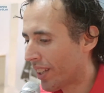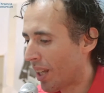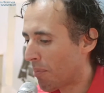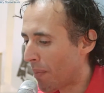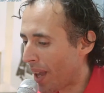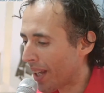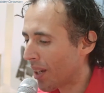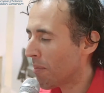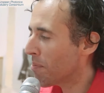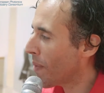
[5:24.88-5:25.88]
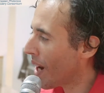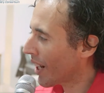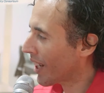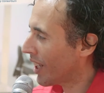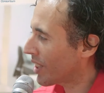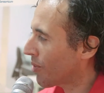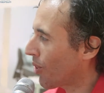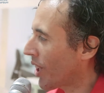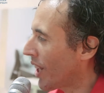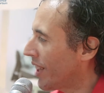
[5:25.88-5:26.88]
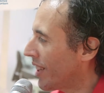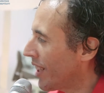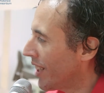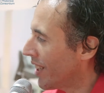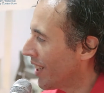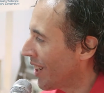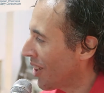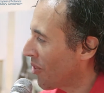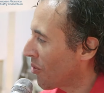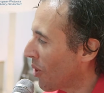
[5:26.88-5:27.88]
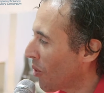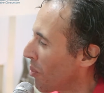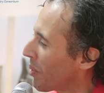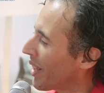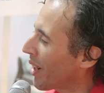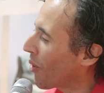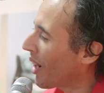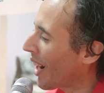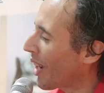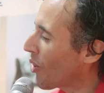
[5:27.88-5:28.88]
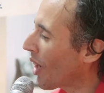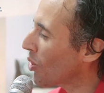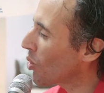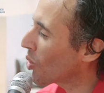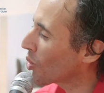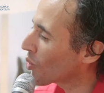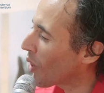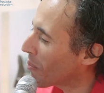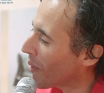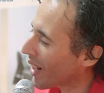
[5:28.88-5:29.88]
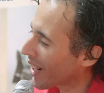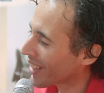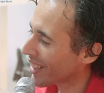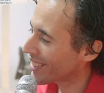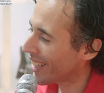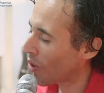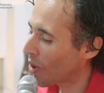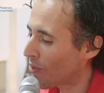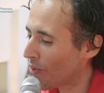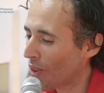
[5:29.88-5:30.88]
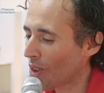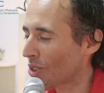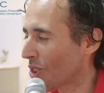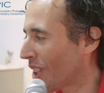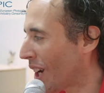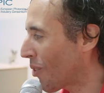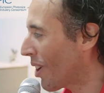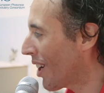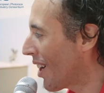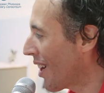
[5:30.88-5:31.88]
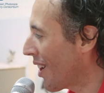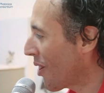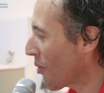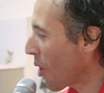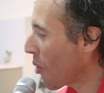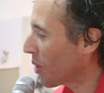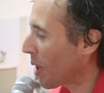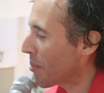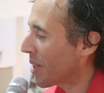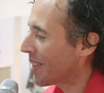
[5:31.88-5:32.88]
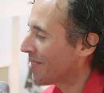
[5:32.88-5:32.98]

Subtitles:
the main markets for ILT, what would be the one? If you had to choose one market and say we'll focus on that one, what would that be?